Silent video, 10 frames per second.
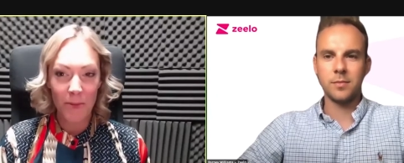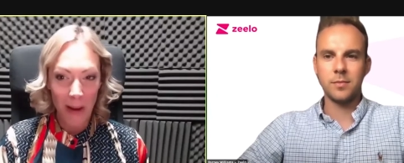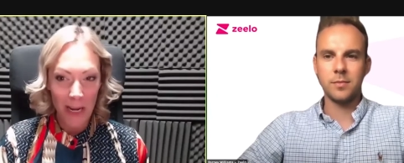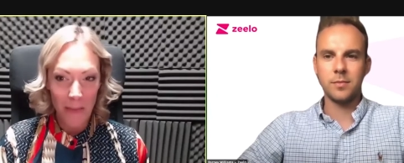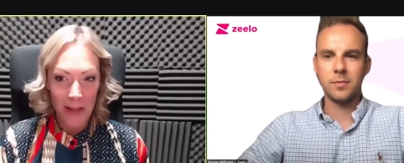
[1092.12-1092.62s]
Speaker 1: with
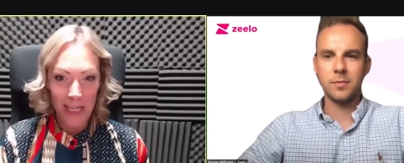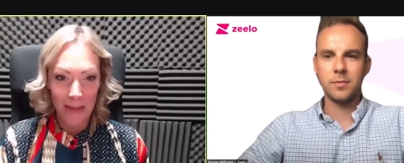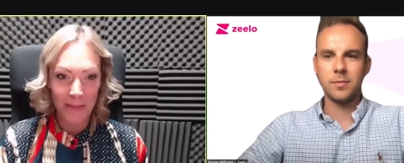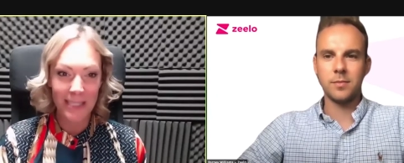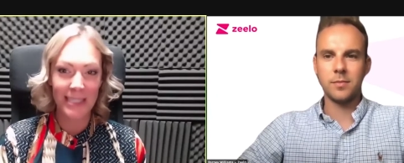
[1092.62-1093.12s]
Barney
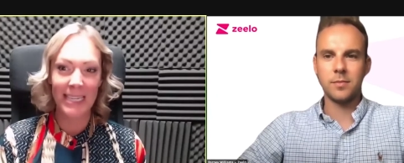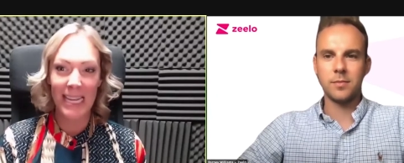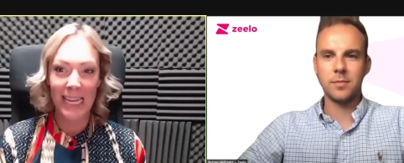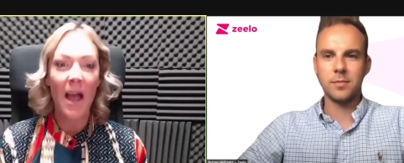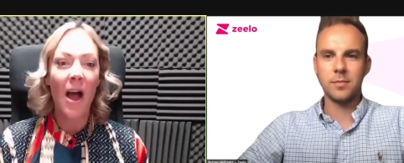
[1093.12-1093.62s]
Williams,
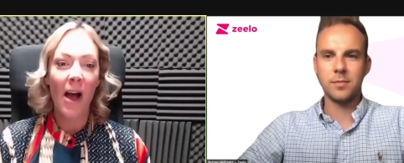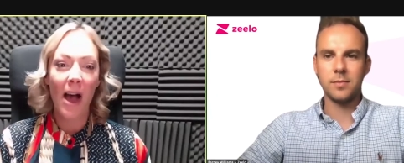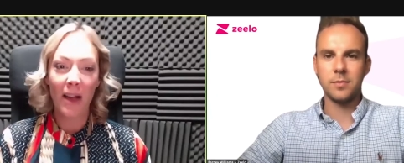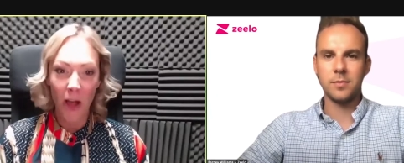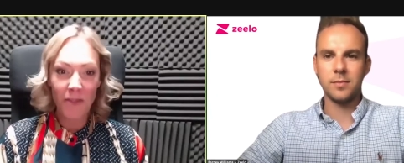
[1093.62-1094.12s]
C,
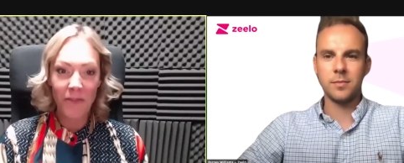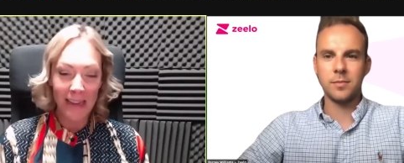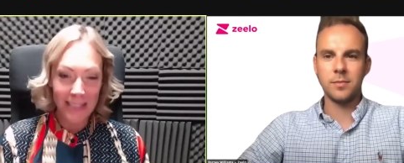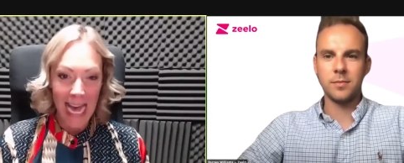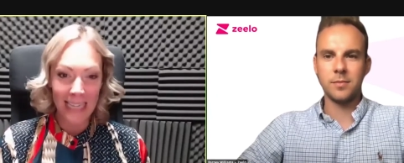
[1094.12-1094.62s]
uh,
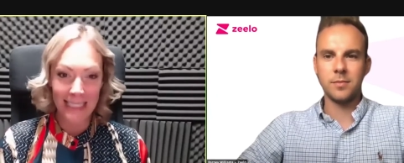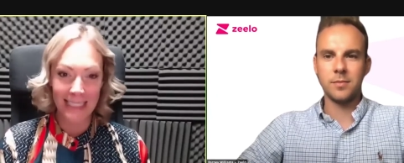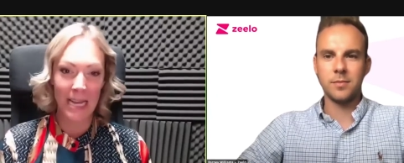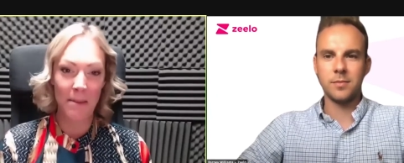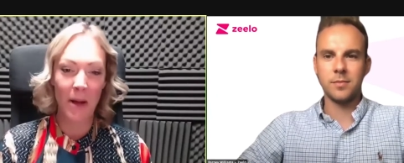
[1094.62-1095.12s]
co-founder and
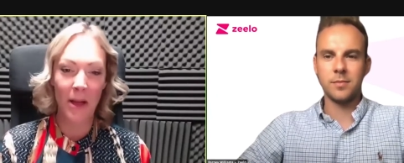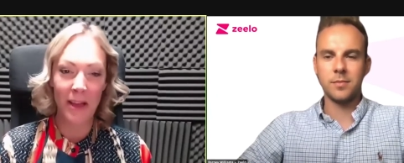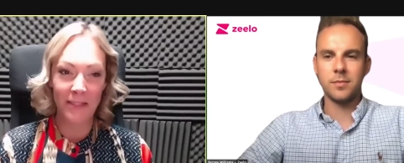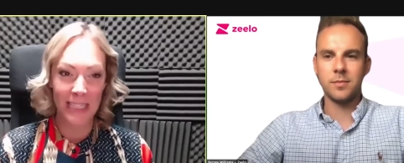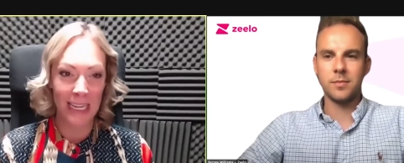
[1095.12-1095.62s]

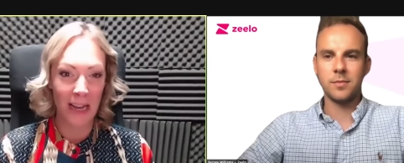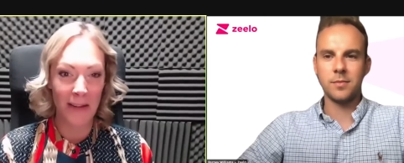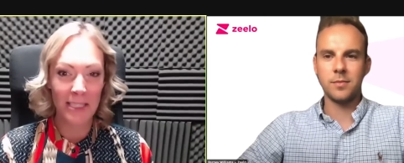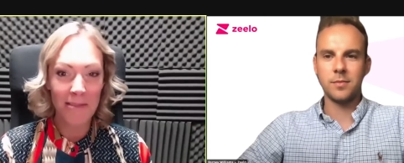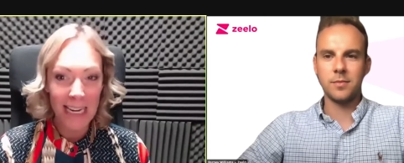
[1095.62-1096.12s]
CMO of
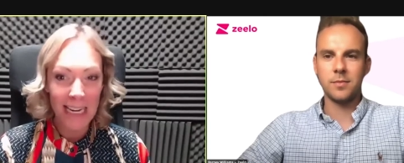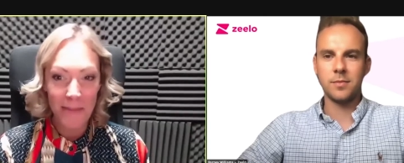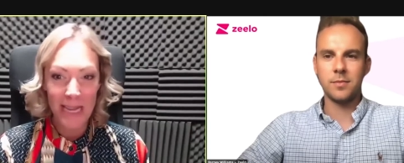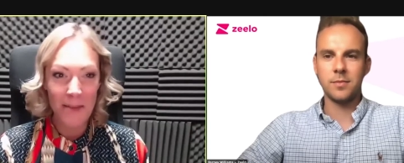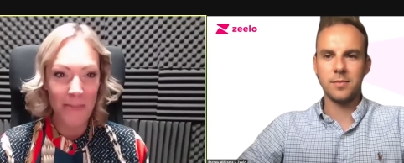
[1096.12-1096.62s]
Zeelo. It's great
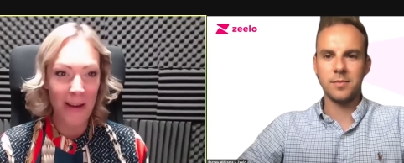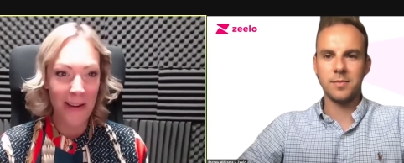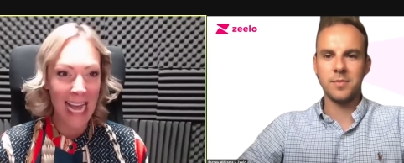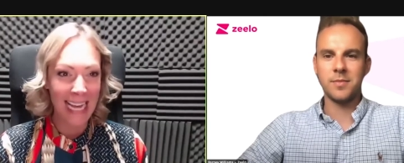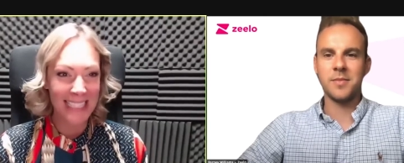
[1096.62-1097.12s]
to meet you,
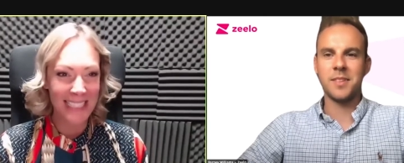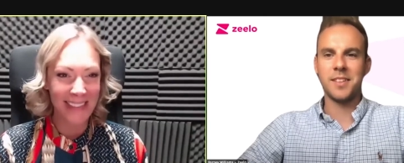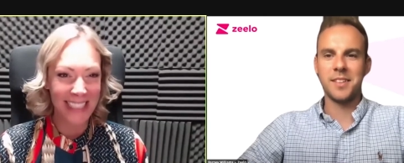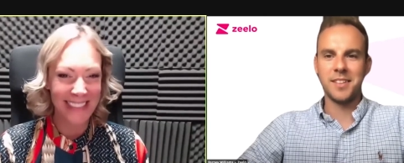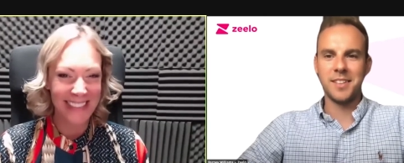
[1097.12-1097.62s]
Barney. How you
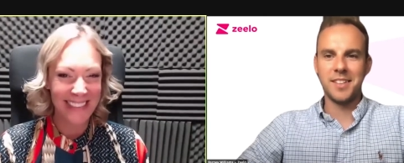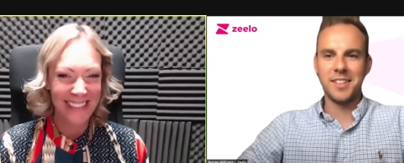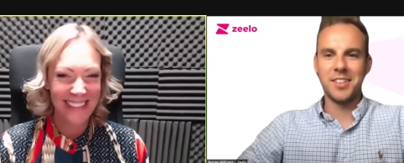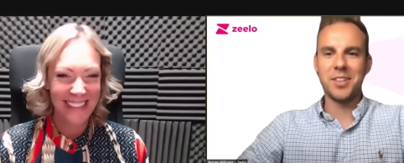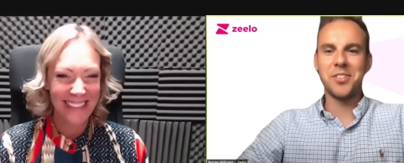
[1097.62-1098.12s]
doing?
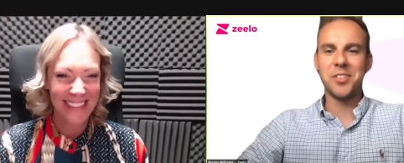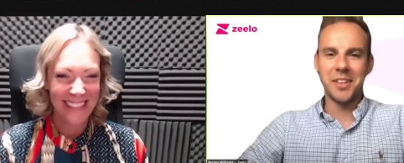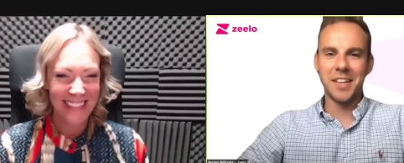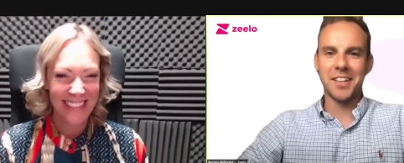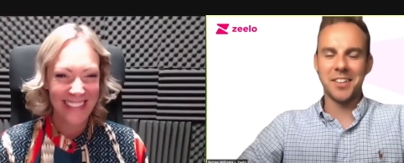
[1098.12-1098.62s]
Speaker 2: You too.
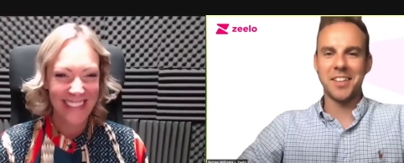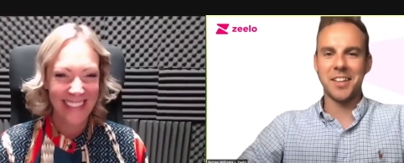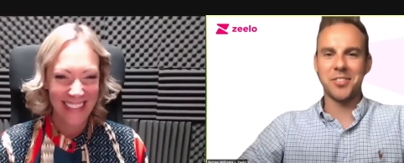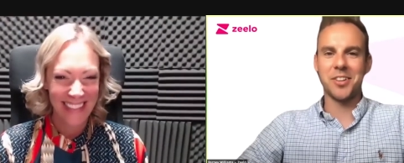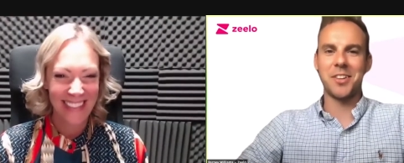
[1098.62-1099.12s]
Yeah, good.
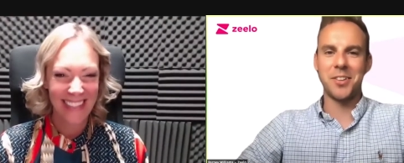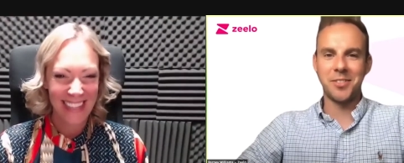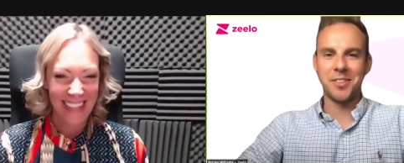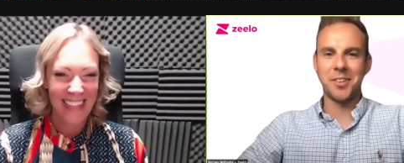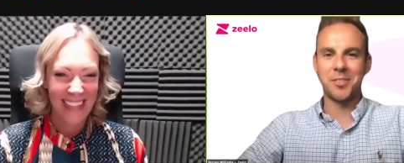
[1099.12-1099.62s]
Thanks. So
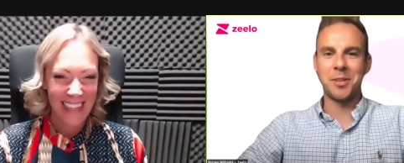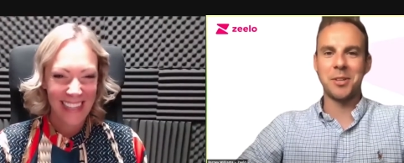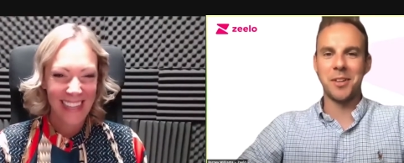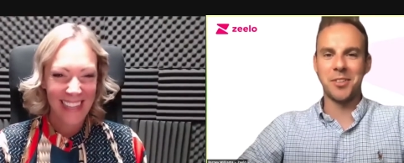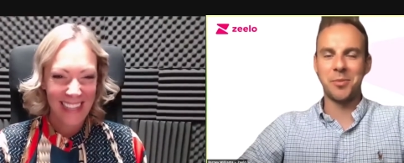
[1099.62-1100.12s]
nice, nice to
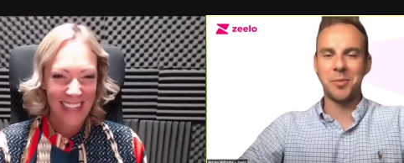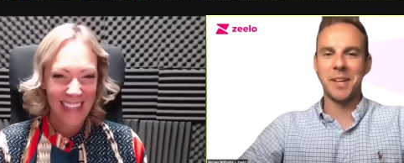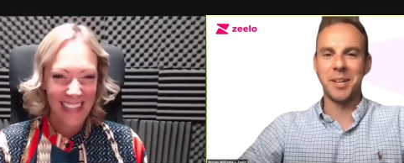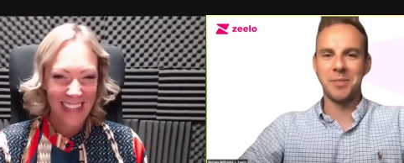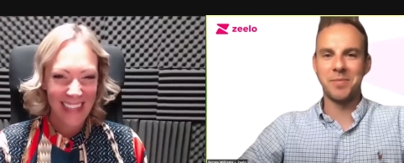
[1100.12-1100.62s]
meet you. Nice to
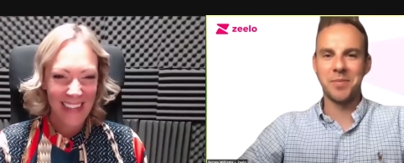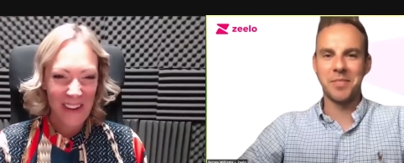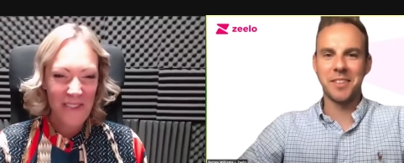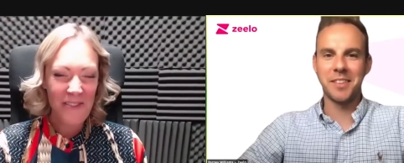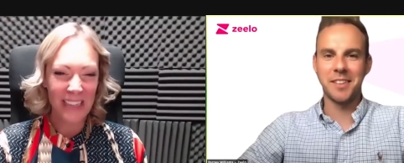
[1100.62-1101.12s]
be here.
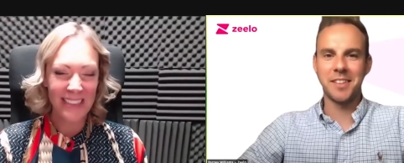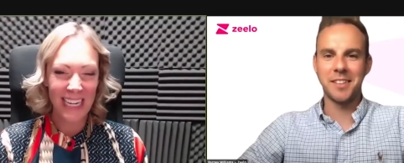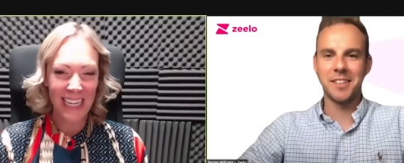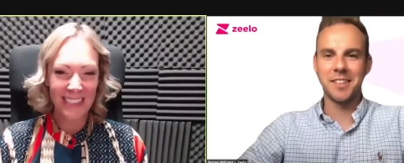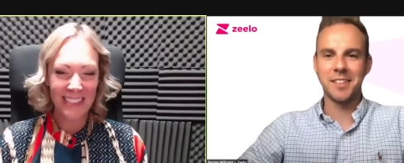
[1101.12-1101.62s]

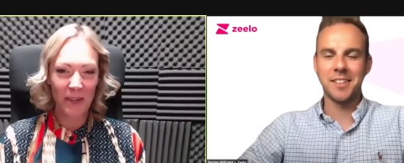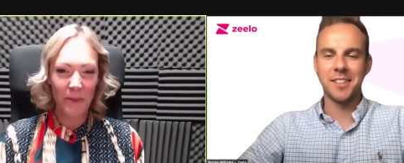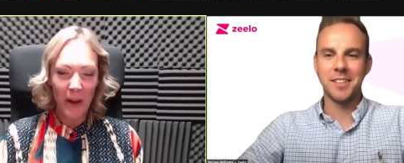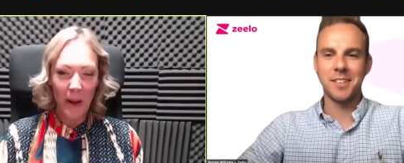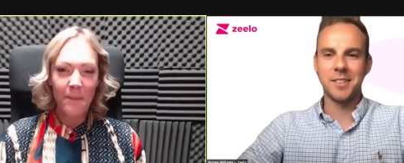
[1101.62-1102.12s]

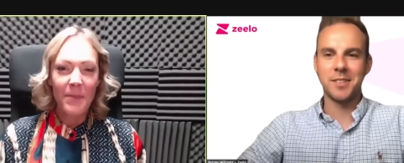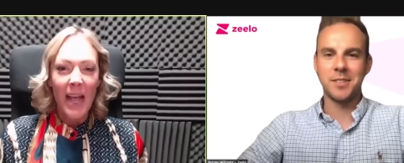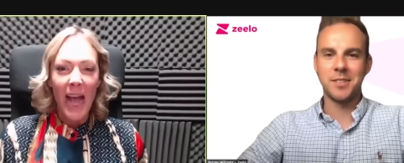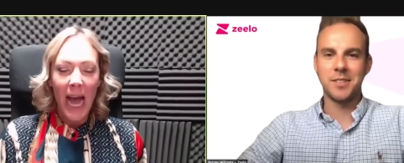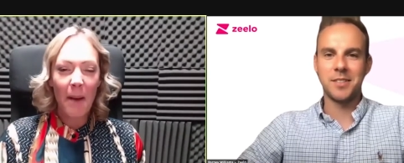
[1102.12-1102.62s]
Speaker 1: Fantastic. Well,
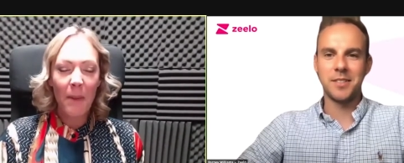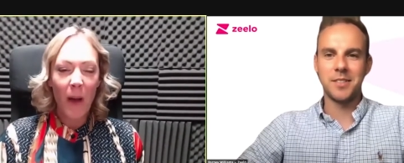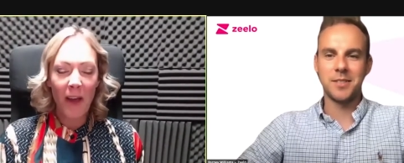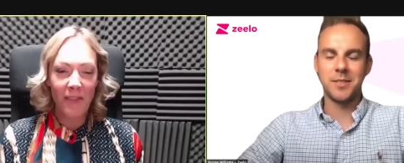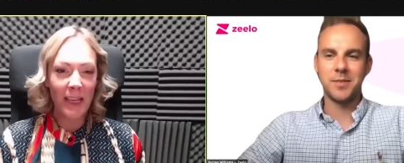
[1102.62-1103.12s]
um,
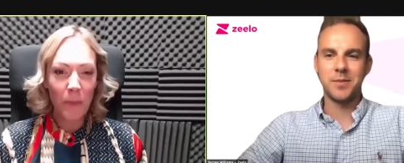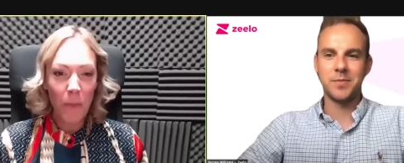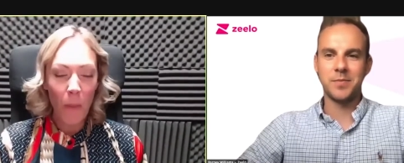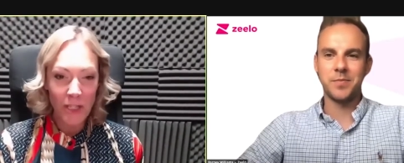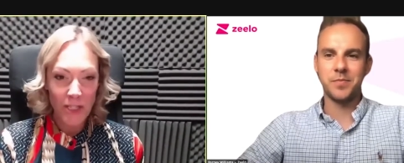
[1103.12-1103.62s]
I
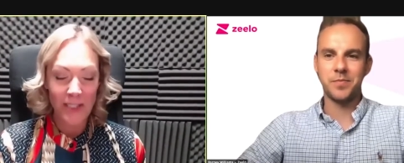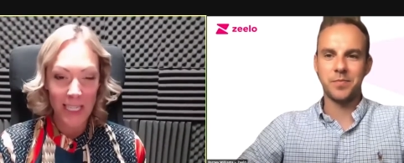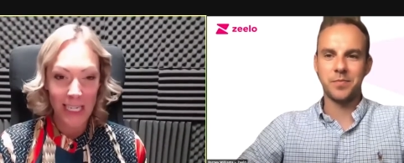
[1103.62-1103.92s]
think what we should